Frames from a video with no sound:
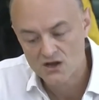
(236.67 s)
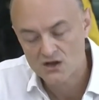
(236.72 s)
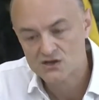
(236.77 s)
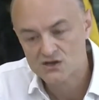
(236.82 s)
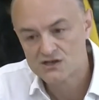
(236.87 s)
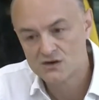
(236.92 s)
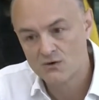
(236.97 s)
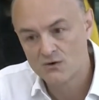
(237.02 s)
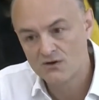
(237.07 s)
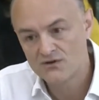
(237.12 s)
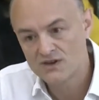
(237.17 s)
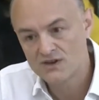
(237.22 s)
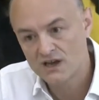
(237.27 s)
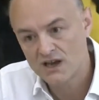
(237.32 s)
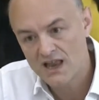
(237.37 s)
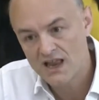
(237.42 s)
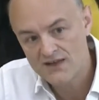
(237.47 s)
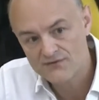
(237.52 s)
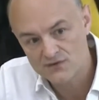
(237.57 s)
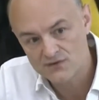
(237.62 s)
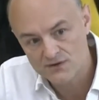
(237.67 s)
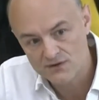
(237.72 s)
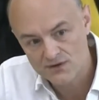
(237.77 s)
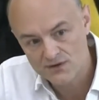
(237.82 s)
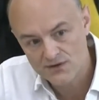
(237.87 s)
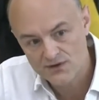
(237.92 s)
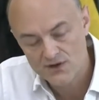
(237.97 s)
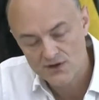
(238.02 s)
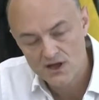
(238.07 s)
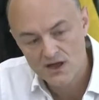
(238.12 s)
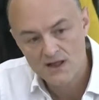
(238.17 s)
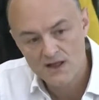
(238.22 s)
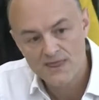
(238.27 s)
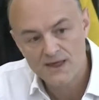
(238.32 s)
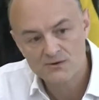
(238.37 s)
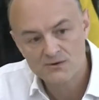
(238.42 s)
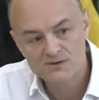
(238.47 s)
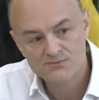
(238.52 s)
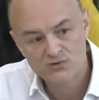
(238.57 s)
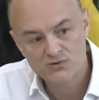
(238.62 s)
So on the 11th,
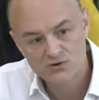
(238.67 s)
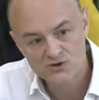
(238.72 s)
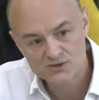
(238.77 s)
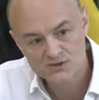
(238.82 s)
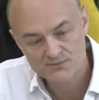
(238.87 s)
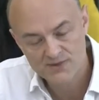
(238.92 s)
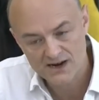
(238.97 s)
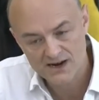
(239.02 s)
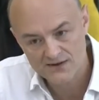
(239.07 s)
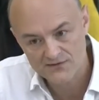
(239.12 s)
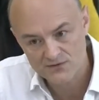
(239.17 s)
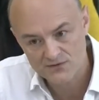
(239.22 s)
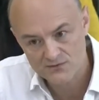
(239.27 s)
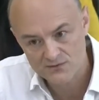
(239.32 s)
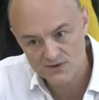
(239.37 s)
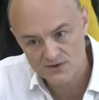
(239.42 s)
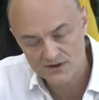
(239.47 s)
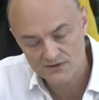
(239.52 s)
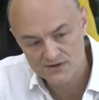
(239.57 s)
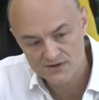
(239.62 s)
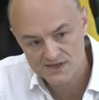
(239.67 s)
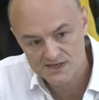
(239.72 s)
there was pushback from within the